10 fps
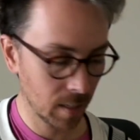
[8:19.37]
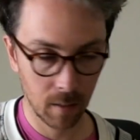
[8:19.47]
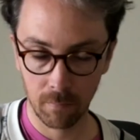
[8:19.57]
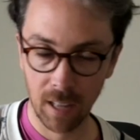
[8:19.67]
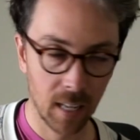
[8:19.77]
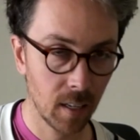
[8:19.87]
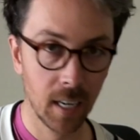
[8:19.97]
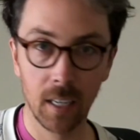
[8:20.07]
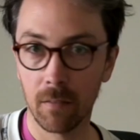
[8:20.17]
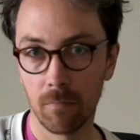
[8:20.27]
that
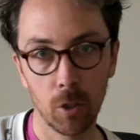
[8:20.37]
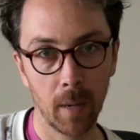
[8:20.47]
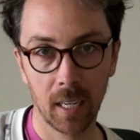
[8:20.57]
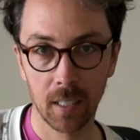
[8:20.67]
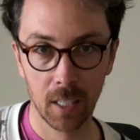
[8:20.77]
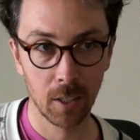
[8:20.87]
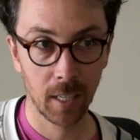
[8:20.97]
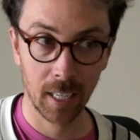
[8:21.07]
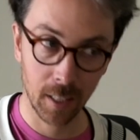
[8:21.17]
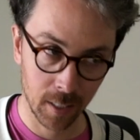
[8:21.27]
line you might consider
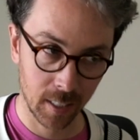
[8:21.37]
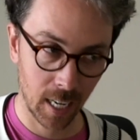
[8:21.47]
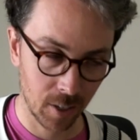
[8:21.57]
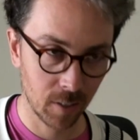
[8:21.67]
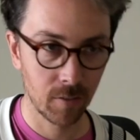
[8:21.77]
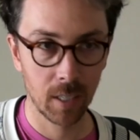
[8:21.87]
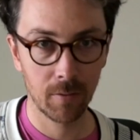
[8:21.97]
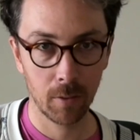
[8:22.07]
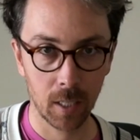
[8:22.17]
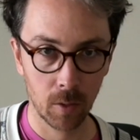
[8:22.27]
like the standard riff
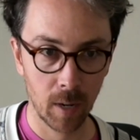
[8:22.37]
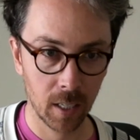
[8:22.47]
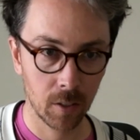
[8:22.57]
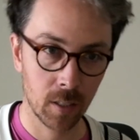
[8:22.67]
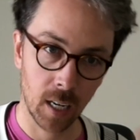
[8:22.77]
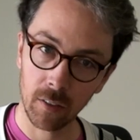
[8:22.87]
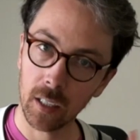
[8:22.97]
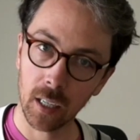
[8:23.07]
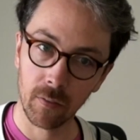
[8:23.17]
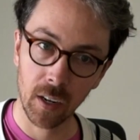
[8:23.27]
or like the regular. There's not really
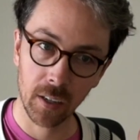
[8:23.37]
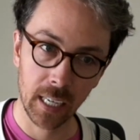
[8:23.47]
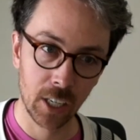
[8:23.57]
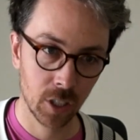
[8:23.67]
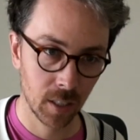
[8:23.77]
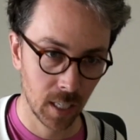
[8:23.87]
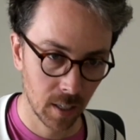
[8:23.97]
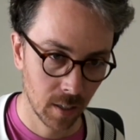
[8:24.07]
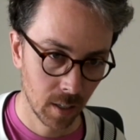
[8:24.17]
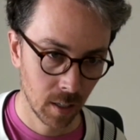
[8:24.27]
like a variation
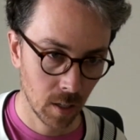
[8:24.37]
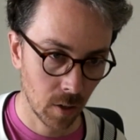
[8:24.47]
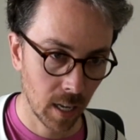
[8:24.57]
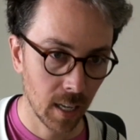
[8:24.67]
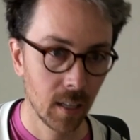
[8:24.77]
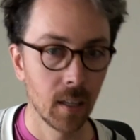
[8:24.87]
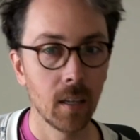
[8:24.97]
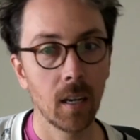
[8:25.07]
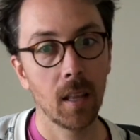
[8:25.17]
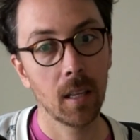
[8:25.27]
there, okay?
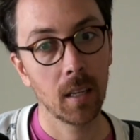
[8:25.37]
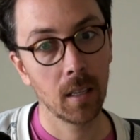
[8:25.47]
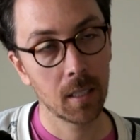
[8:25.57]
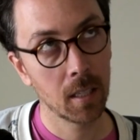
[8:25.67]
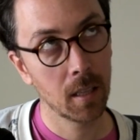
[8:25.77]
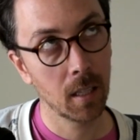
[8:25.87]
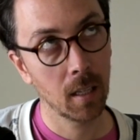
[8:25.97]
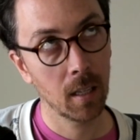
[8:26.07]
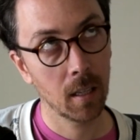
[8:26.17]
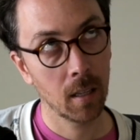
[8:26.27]
And then this is
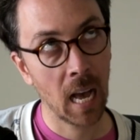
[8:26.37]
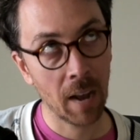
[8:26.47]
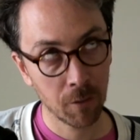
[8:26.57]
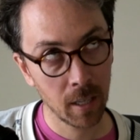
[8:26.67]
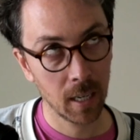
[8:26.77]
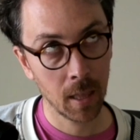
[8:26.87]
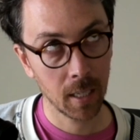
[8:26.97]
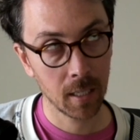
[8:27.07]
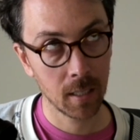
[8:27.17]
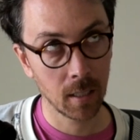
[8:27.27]
the, after that I
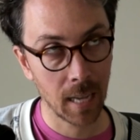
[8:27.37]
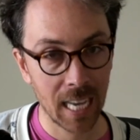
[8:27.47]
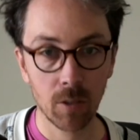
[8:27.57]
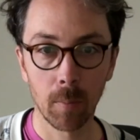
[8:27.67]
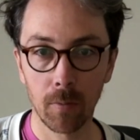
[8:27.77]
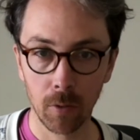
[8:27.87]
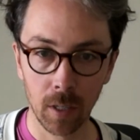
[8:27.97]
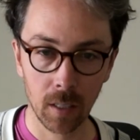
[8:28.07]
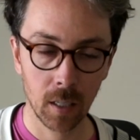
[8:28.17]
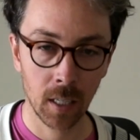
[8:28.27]
think is the last one before
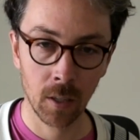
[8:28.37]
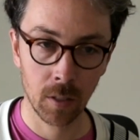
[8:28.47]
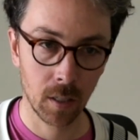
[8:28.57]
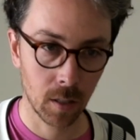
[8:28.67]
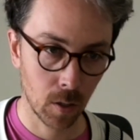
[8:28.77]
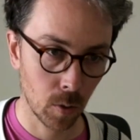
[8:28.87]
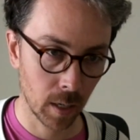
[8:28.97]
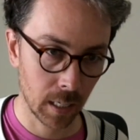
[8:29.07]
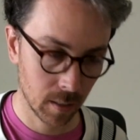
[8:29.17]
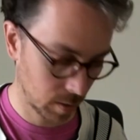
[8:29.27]
it goes into the
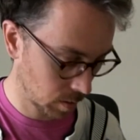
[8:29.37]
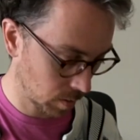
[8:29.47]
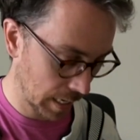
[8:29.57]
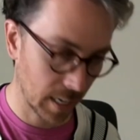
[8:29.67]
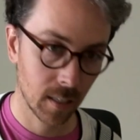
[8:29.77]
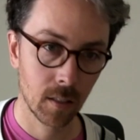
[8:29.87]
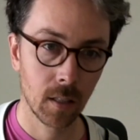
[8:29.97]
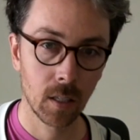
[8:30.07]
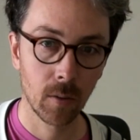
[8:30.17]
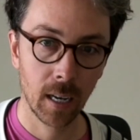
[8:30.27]
chorus, okay? So
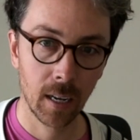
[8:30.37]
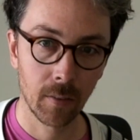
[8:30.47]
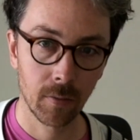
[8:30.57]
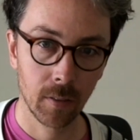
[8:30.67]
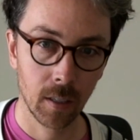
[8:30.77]
then you have